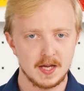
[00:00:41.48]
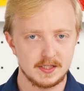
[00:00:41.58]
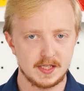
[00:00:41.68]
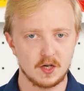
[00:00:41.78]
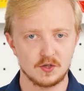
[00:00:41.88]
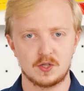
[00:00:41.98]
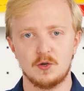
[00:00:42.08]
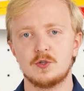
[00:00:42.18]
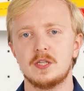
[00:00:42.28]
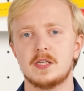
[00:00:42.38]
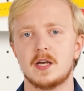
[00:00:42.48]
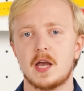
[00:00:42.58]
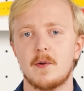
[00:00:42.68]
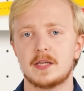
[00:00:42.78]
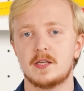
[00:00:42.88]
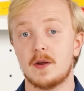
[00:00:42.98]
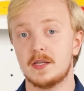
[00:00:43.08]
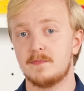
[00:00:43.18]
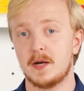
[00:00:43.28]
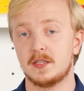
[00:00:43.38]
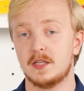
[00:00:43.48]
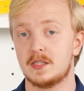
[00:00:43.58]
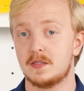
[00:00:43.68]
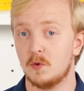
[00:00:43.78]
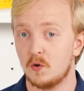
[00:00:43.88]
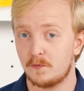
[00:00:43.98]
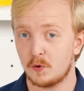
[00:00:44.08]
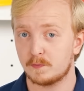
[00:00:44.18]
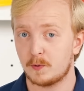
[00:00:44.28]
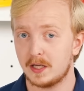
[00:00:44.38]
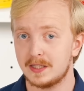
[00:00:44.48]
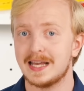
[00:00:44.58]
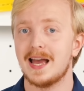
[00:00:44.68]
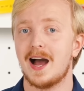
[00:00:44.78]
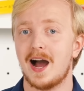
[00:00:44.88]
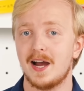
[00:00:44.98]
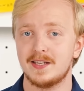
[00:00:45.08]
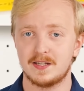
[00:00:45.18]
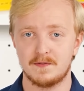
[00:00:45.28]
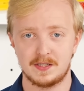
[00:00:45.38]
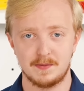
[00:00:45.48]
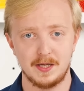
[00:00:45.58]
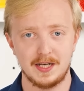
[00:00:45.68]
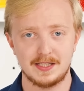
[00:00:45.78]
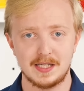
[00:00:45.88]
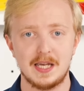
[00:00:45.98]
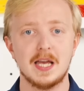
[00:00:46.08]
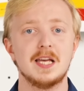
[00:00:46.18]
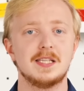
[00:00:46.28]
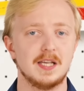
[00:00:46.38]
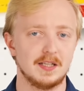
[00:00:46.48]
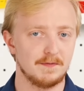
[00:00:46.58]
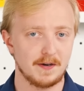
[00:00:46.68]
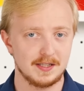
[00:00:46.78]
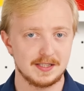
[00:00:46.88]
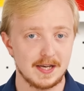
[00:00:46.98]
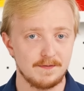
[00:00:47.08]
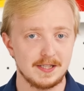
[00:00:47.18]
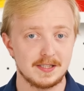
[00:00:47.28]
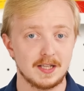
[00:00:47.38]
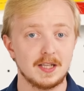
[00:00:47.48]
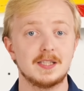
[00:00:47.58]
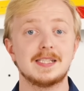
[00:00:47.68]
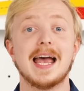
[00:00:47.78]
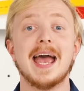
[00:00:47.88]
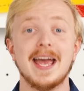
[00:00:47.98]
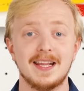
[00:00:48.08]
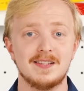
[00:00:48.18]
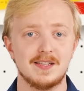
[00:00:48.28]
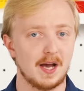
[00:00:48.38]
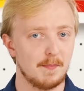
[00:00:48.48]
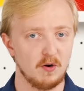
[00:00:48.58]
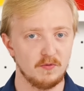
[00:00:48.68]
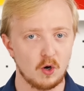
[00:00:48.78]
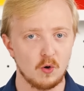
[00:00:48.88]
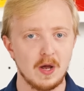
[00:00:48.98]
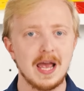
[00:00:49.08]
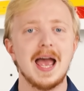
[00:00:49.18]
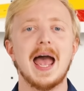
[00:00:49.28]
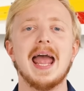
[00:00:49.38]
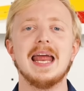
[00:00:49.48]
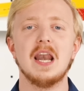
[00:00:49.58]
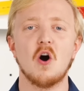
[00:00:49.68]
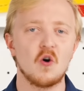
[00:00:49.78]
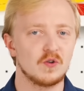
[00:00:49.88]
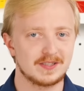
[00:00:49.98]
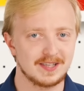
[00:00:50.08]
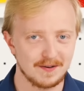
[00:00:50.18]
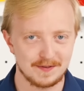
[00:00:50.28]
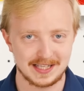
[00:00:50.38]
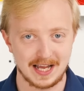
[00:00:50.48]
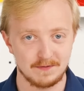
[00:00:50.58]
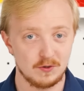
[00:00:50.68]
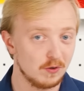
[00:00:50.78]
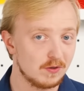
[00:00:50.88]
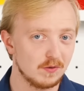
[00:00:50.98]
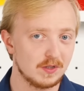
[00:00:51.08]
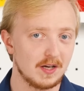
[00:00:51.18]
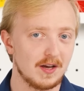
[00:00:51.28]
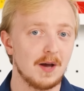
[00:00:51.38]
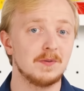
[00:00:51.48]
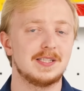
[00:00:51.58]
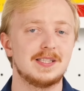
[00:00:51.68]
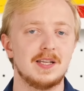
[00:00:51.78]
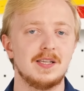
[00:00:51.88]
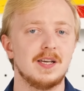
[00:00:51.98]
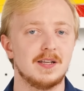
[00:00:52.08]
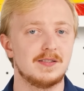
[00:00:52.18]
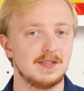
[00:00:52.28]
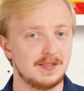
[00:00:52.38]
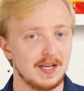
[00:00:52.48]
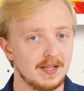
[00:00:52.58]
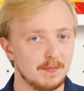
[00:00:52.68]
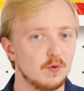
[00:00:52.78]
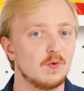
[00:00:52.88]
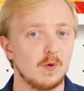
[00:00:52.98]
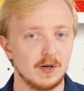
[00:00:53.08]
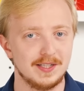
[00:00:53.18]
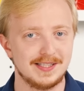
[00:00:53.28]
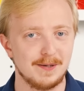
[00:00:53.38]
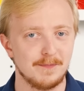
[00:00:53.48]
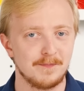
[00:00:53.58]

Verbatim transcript: Stego's solutions are characterized by their small footprint, high serviceability, certified safety standards and, above all, a long service life due to their outstanding and sustainable quality.